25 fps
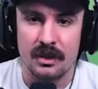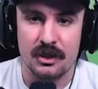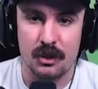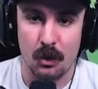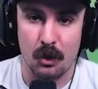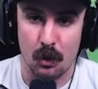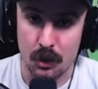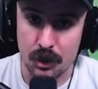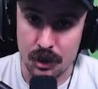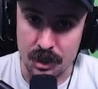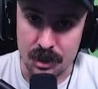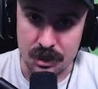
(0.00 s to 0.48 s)

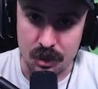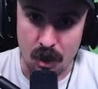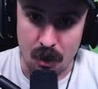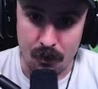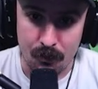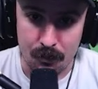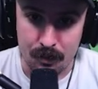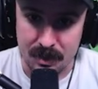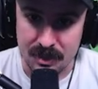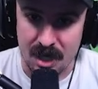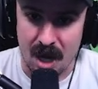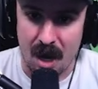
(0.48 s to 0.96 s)
we're just going to start
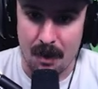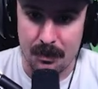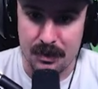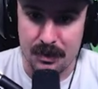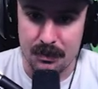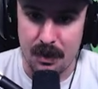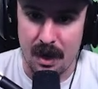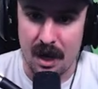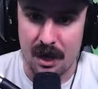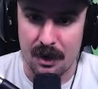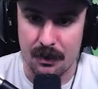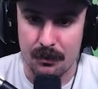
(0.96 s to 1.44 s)
from the top to
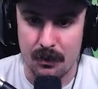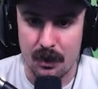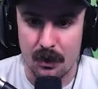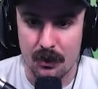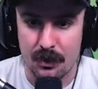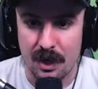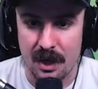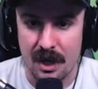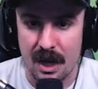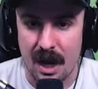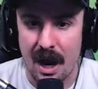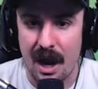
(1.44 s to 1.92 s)
bottom.
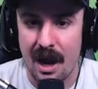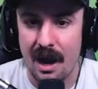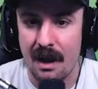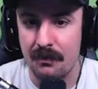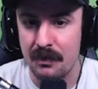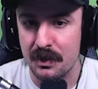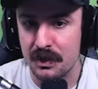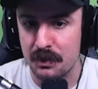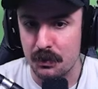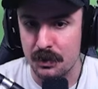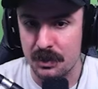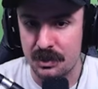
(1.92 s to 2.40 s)
Okay, I have
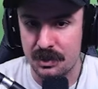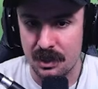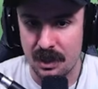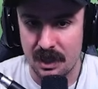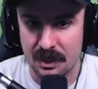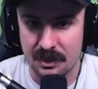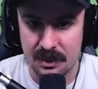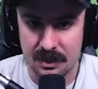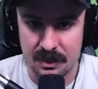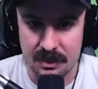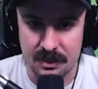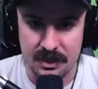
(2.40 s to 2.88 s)
this one
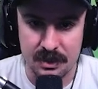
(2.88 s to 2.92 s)
selected.